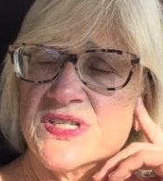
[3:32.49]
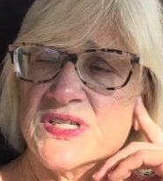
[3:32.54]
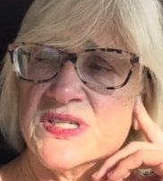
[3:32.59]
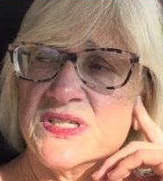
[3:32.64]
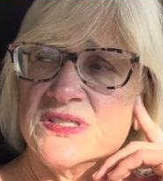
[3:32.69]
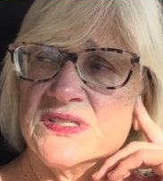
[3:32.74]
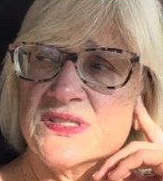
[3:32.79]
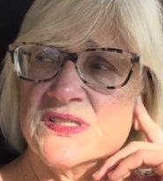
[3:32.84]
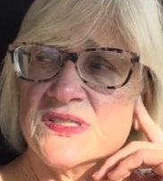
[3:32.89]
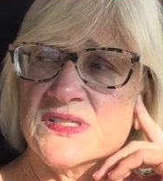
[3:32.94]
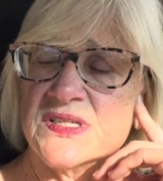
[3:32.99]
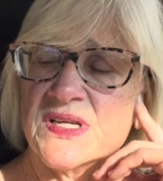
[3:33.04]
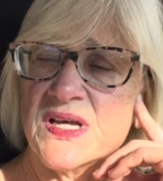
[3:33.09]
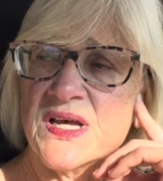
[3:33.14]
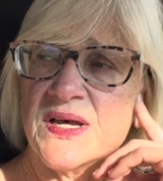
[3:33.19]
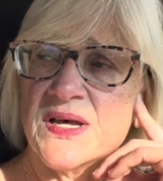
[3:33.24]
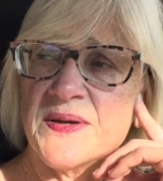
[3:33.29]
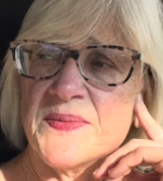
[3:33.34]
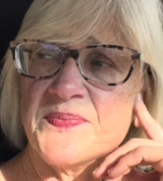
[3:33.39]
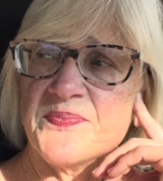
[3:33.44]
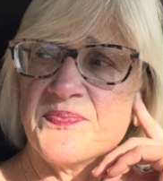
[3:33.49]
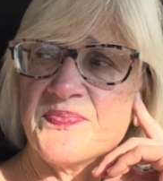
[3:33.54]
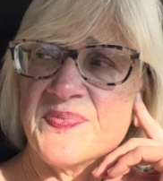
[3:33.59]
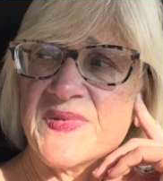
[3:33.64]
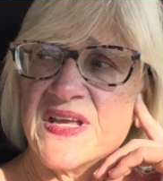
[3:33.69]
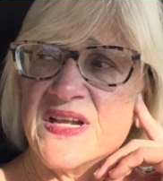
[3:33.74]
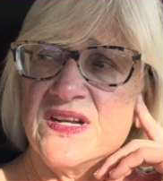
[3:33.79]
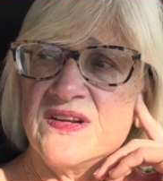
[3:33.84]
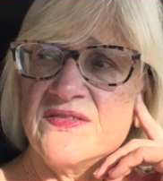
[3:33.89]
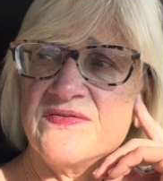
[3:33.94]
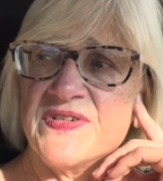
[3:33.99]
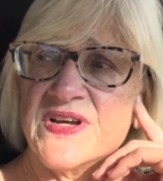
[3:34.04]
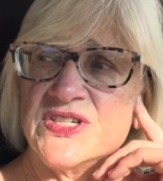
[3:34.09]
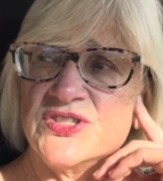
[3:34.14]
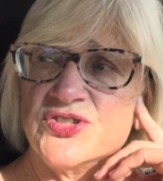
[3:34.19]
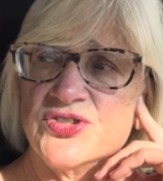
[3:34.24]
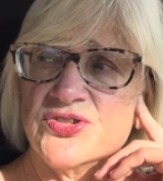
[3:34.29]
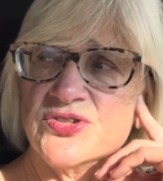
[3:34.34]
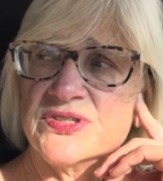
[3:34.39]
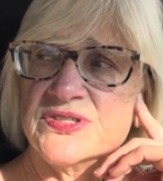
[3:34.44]
It's um, an
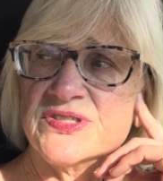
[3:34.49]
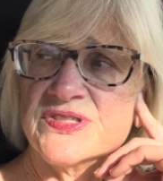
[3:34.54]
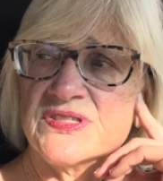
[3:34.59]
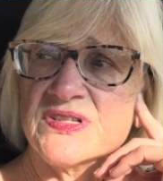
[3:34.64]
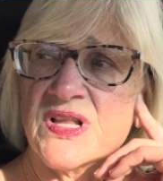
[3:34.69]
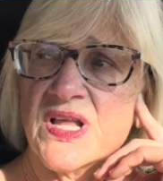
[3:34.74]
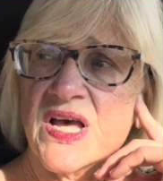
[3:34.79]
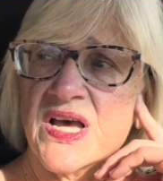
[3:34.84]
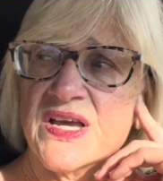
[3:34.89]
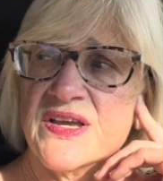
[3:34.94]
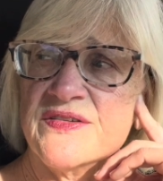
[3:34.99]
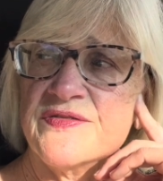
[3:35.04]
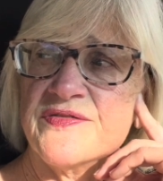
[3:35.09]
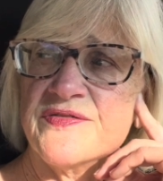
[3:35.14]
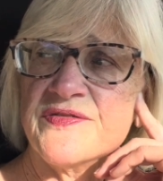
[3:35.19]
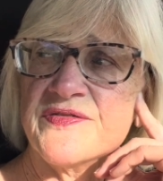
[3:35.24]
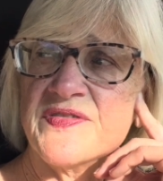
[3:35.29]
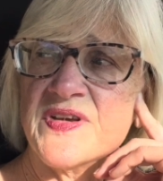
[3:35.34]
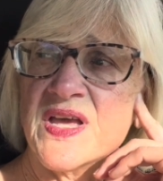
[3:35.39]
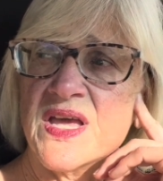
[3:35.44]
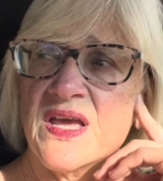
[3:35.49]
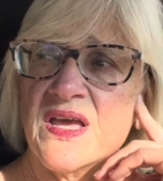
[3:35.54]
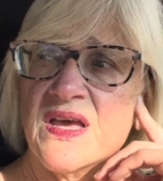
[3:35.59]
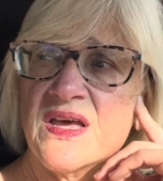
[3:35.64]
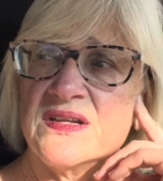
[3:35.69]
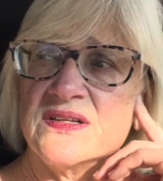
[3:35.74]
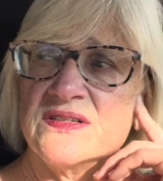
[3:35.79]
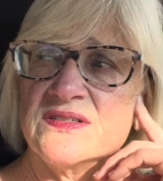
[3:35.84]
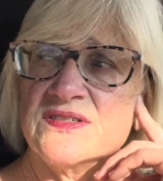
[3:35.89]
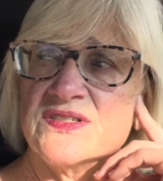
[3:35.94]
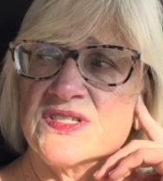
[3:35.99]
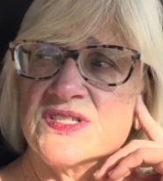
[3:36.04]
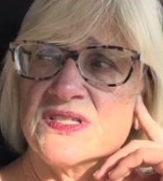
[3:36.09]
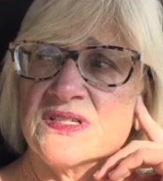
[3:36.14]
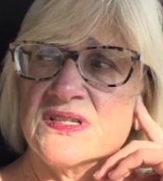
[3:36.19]
adventurous life and